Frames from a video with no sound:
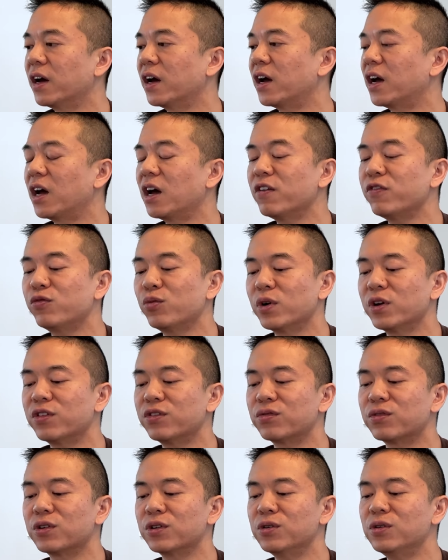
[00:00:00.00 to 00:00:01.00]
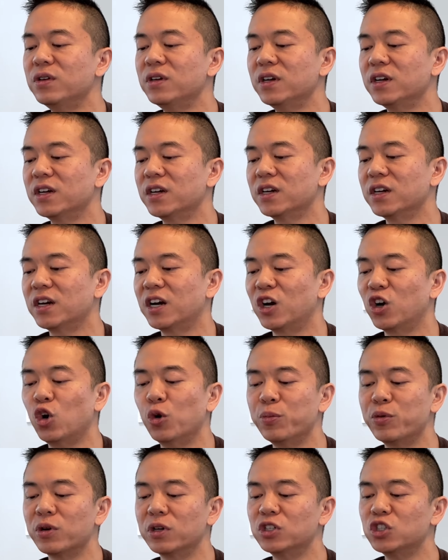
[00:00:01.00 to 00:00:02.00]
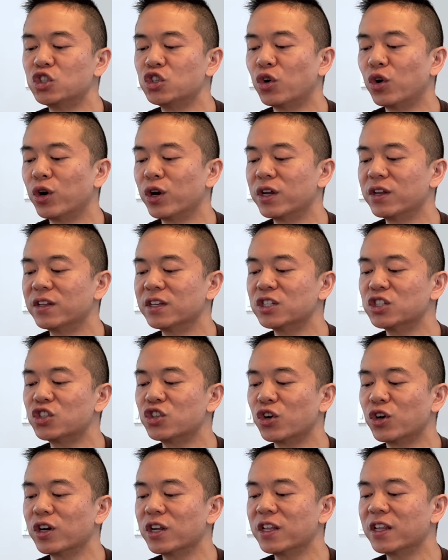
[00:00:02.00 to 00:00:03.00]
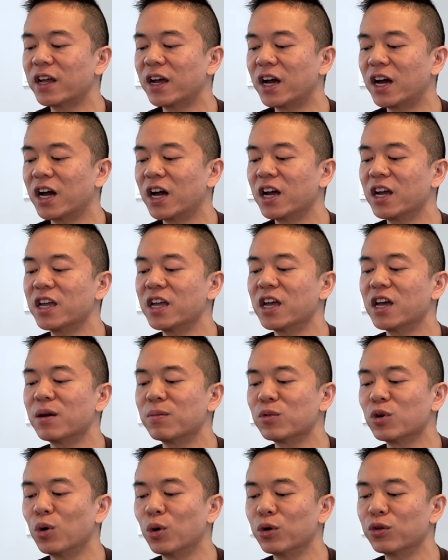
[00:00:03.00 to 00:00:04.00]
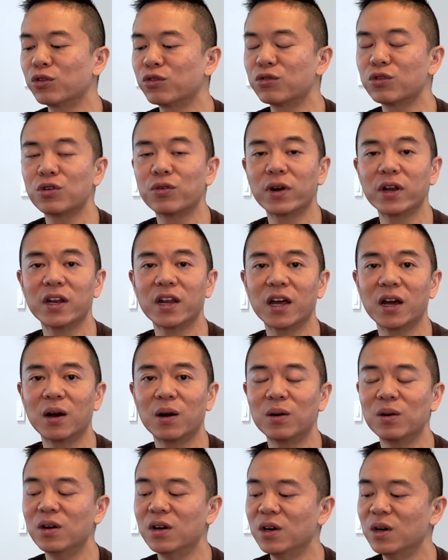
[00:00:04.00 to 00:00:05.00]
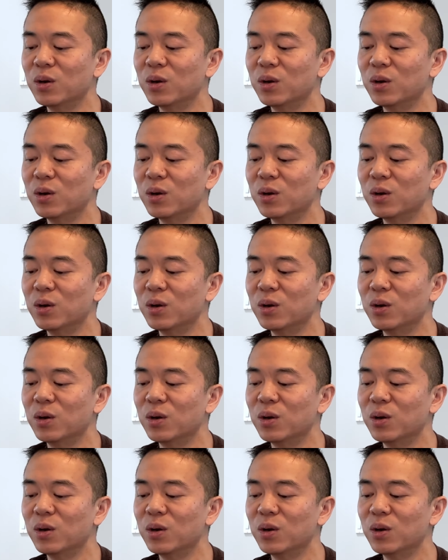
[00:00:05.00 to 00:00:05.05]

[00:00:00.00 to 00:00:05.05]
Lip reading: I hope you're enjoying this journey that I am going through right now